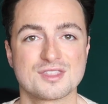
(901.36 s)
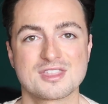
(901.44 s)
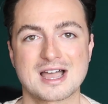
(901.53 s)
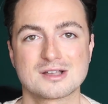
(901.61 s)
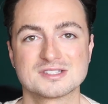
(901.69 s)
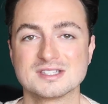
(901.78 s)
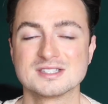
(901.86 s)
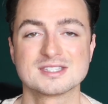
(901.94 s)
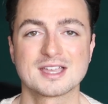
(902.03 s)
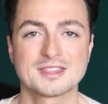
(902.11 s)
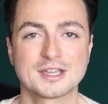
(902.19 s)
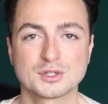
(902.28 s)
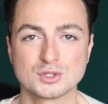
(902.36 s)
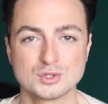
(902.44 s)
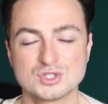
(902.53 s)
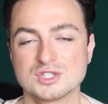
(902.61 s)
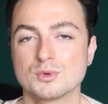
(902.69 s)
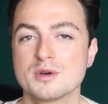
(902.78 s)
and thousands that that
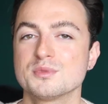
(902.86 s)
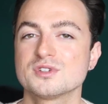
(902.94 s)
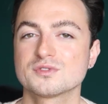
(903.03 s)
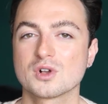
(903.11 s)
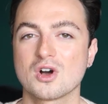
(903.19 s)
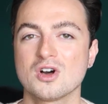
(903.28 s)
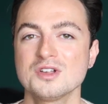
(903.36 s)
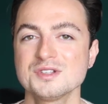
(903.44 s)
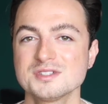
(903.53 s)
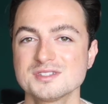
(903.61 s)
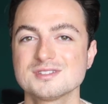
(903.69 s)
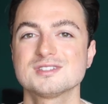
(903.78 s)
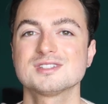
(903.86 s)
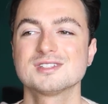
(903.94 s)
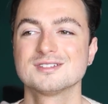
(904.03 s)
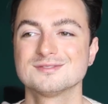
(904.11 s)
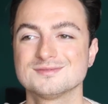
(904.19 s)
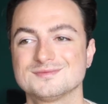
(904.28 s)
Gucci one would have cost.